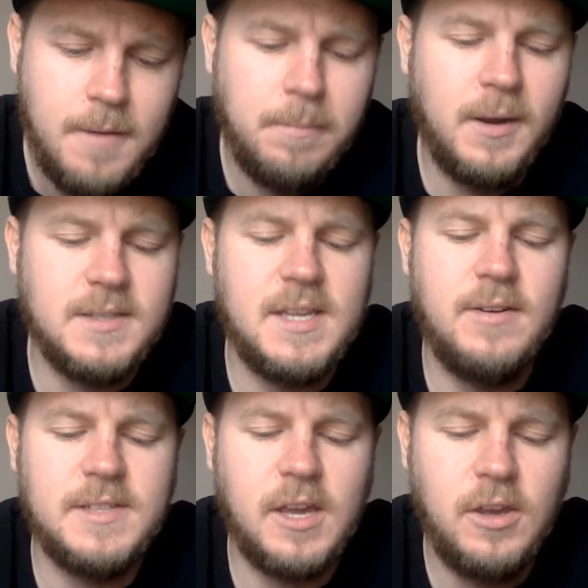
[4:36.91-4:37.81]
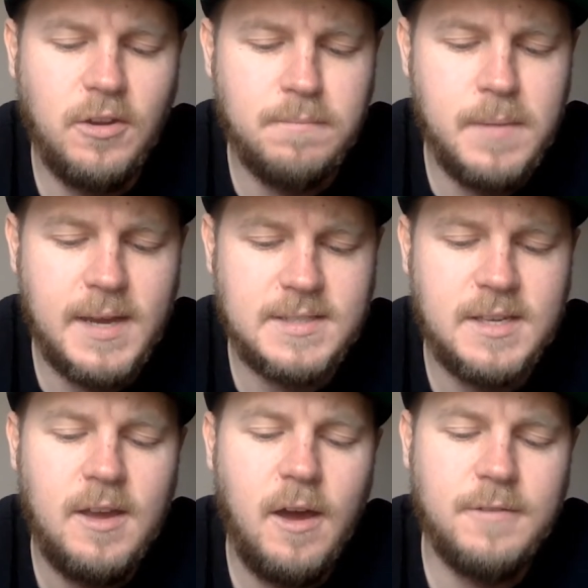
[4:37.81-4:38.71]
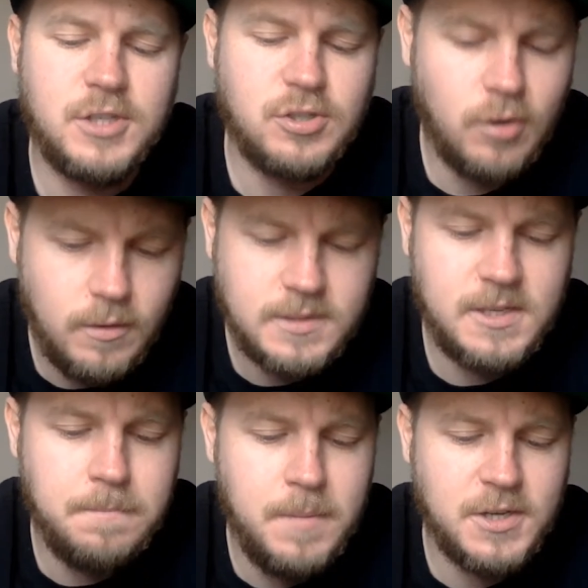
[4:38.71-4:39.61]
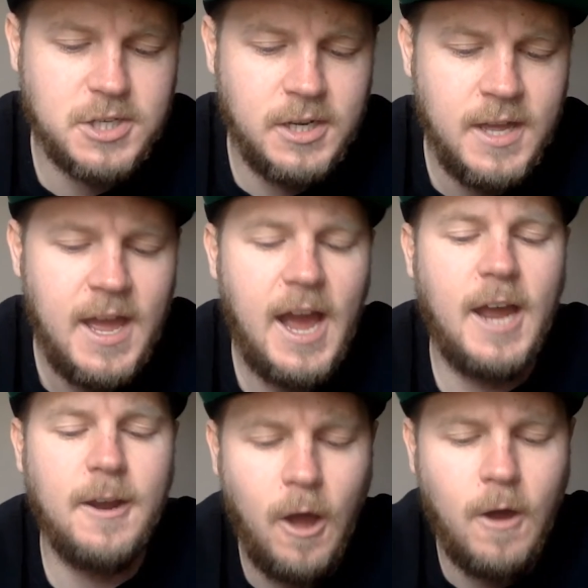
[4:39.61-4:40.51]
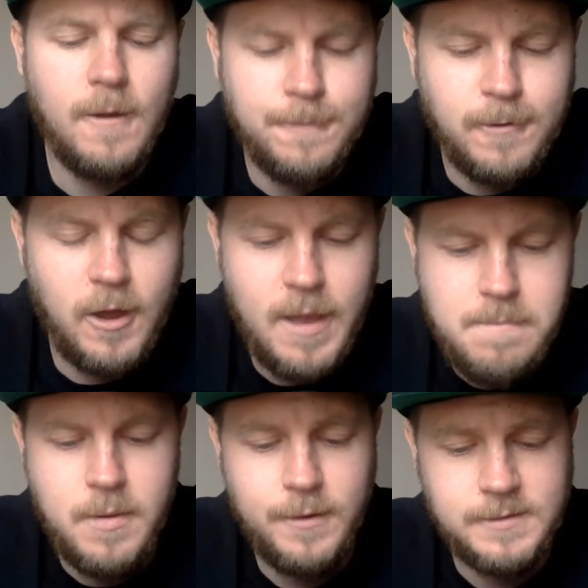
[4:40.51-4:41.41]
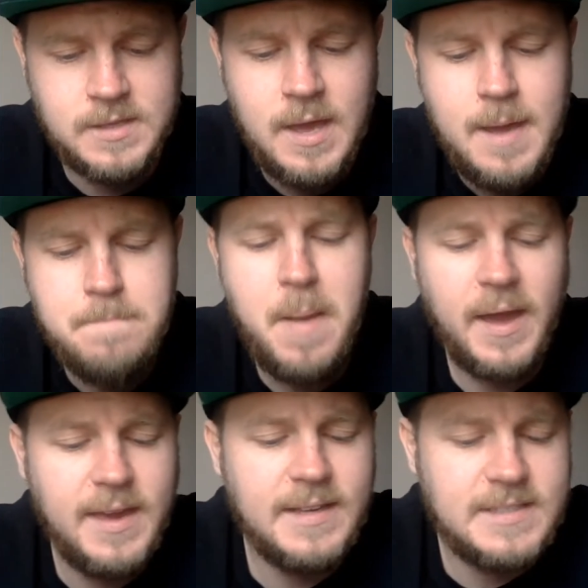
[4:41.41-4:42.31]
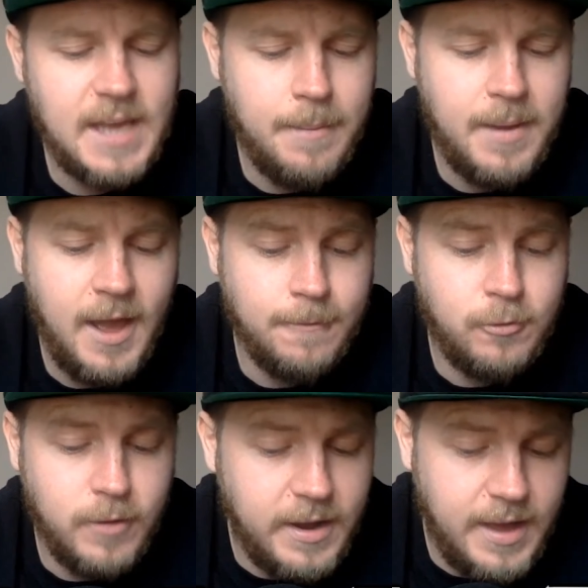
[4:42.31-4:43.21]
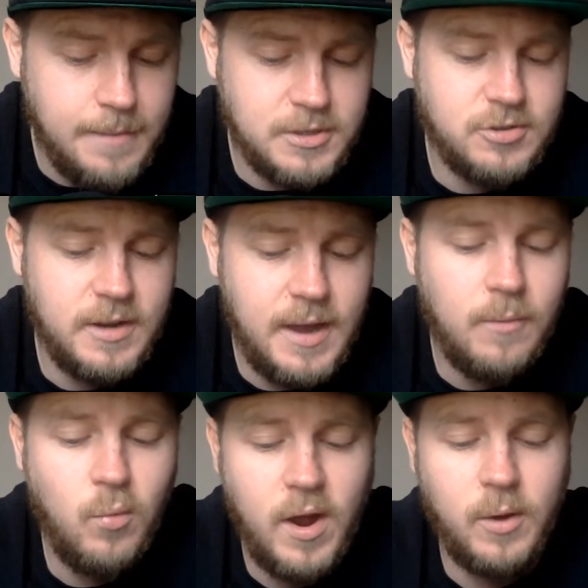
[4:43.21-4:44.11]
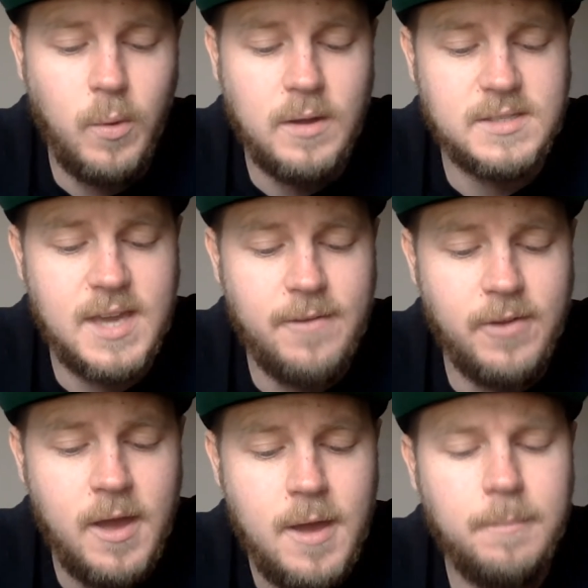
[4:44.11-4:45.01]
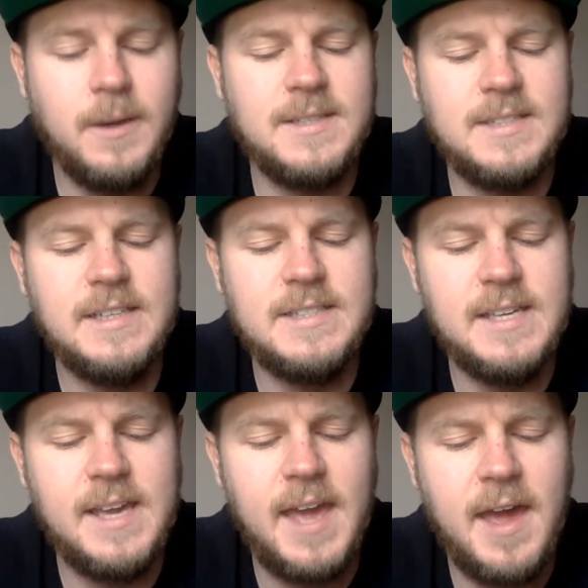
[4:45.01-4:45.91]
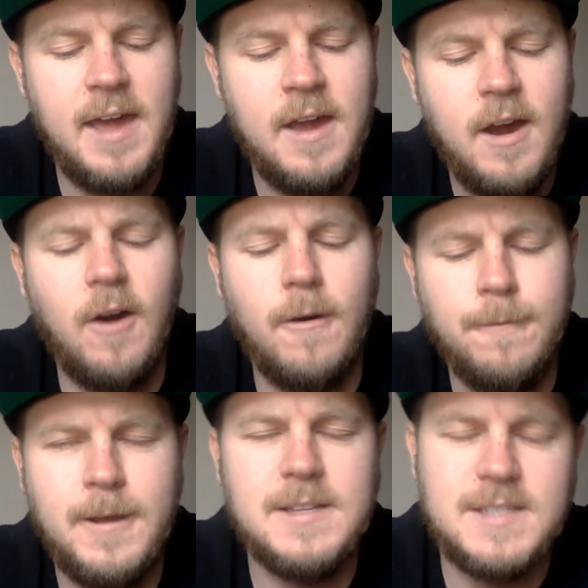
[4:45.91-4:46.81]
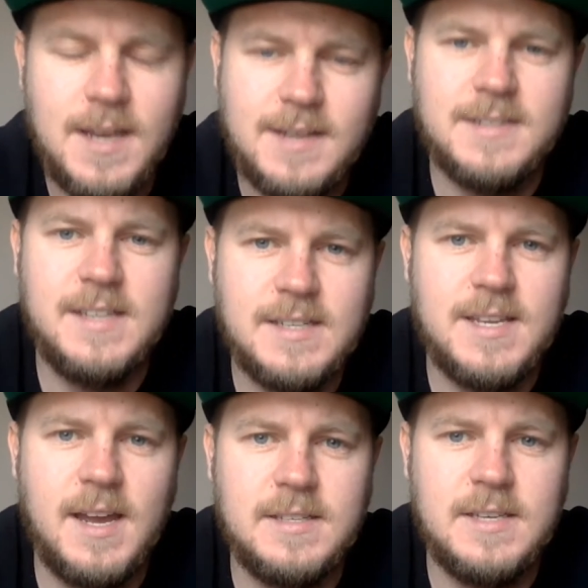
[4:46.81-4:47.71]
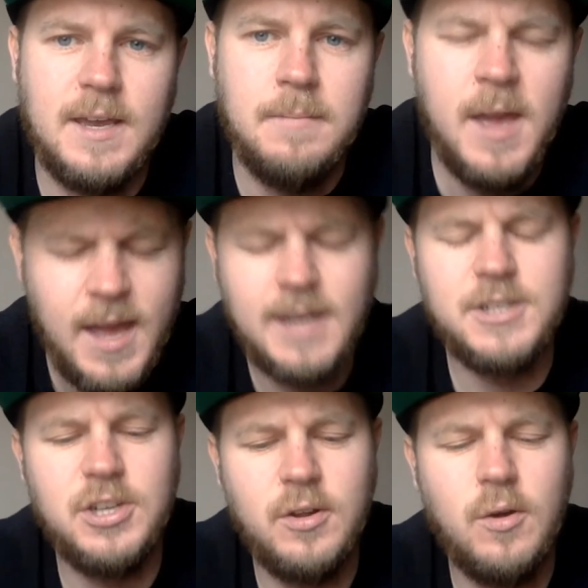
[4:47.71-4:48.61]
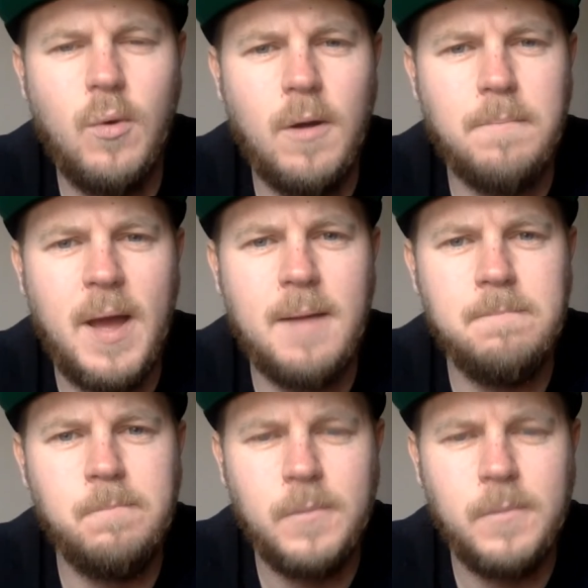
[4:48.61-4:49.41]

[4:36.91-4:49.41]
Plus, there is a good mix of strong submission and high flying moves. Becky and Sami have great chemistry and work well together. Plus, CCK are a fantastic tag team. And do you know what, Bam?